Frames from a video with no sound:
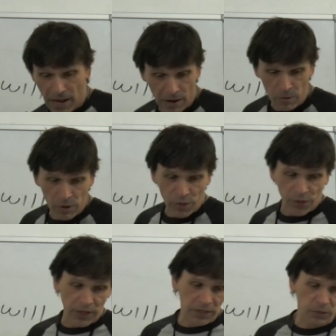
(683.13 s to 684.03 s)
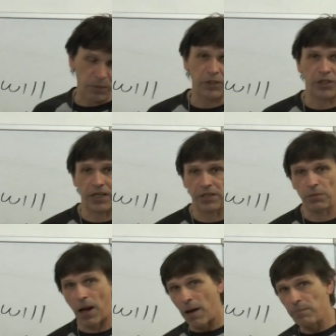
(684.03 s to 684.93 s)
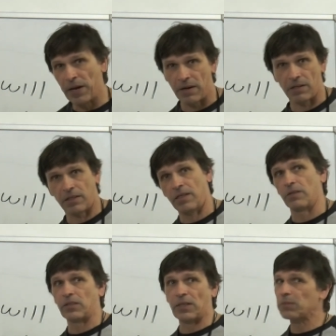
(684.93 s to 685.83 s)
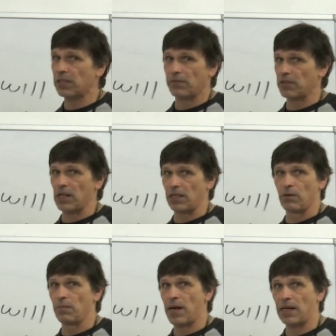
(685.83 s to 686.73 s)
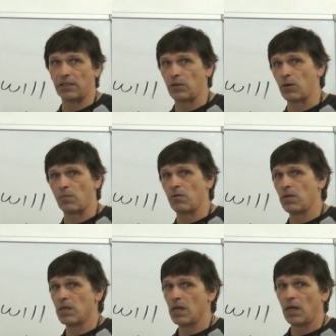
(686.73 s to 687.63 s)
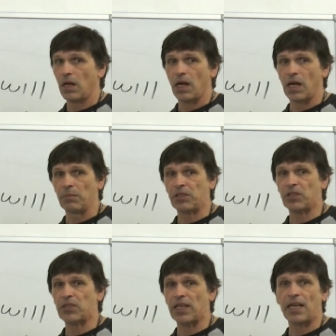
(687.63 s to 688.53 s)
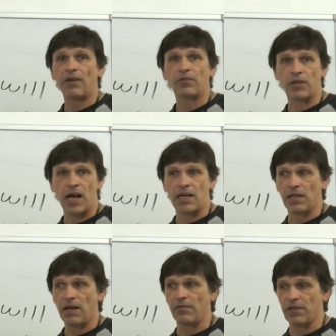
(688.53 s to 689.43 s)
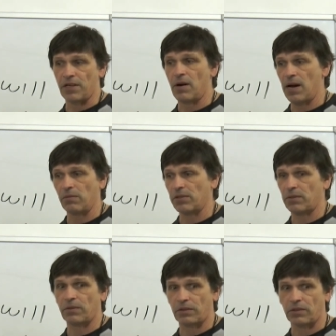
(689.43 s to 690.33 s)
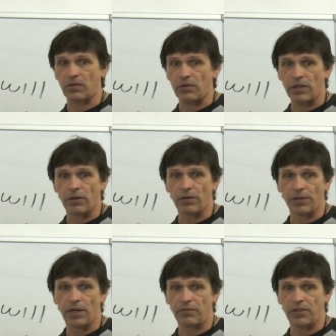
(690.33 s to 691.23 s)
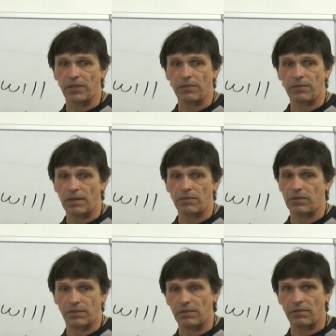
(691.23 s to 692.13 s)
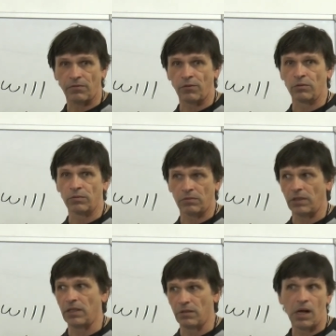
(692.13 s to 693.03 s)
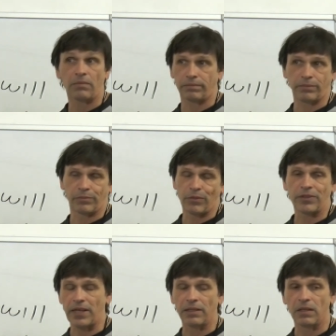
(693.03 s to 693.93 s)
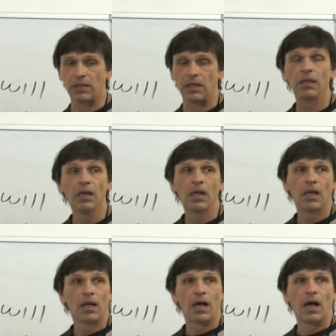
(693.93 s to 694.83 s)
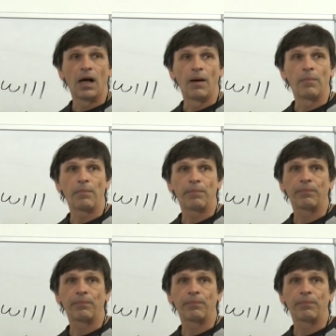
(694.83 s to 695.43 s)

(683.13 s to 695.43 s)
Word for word: how will things be changed? I guarantee you, some stuff's not going back to normal. Um, it's just like after 9-11, you know, I was certainly old enough to, I was full, you know, wasn't that long ago. Um,